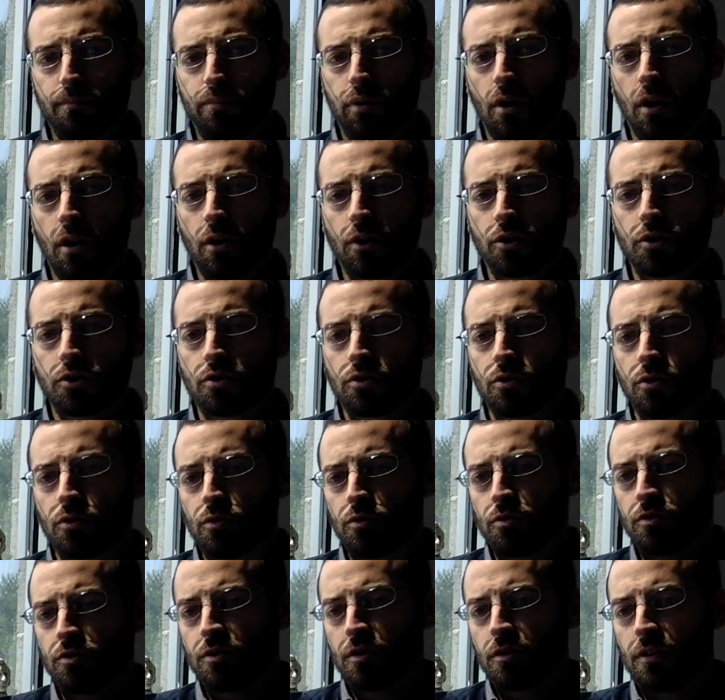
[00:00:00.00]

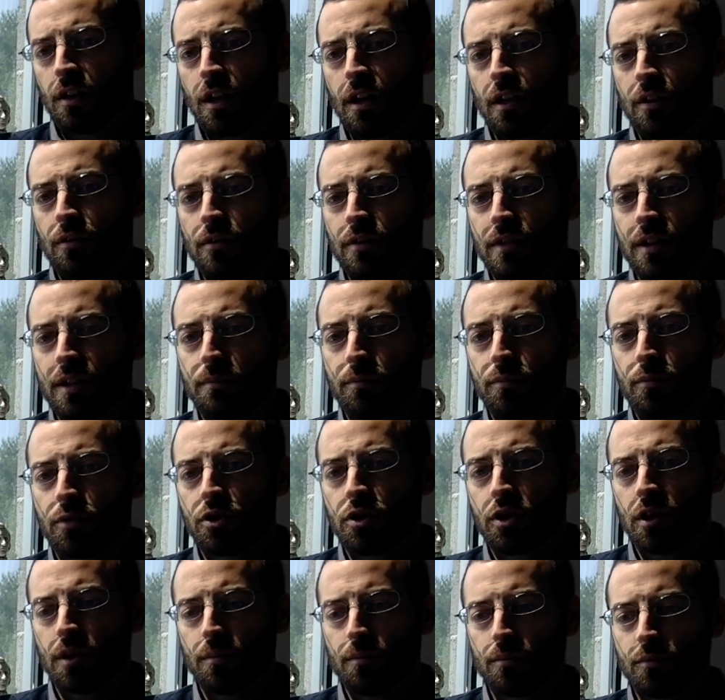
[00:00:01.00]
partials, a lot of lip
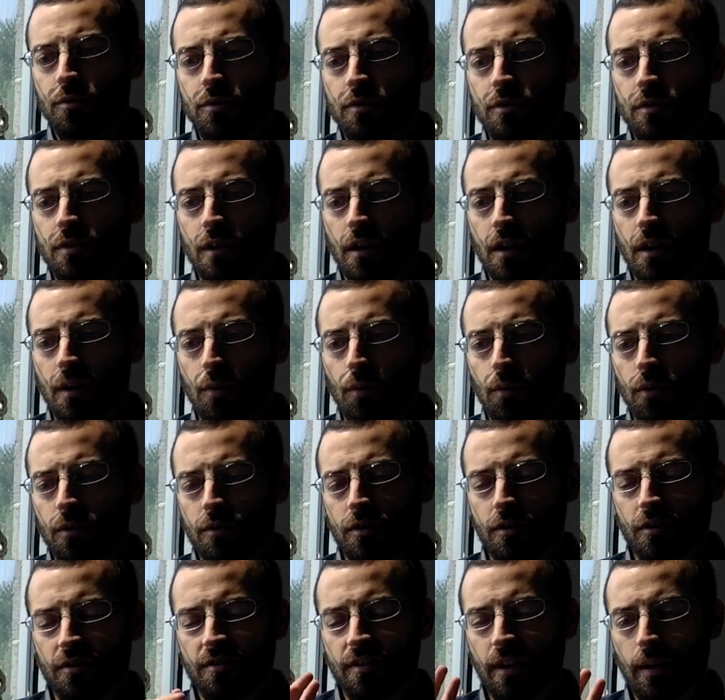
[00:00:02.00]
jumps where at
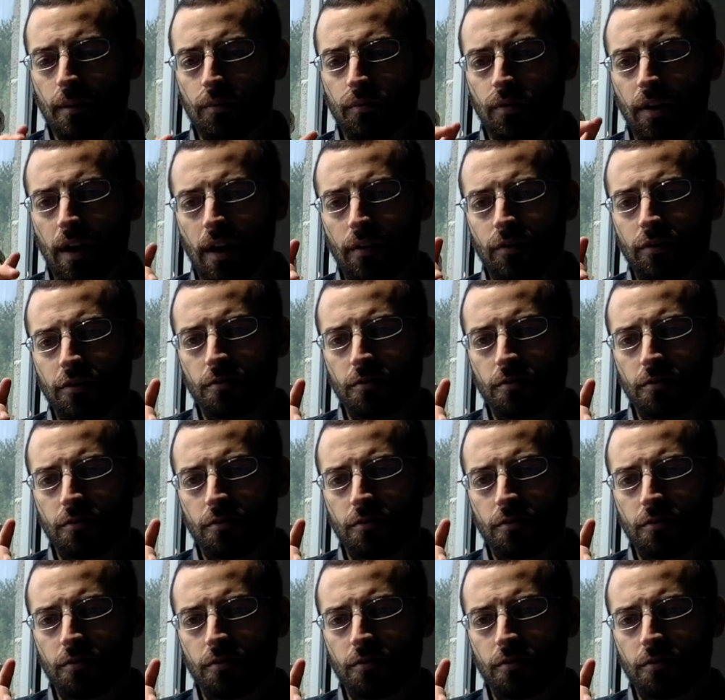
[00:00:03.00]
the same valve,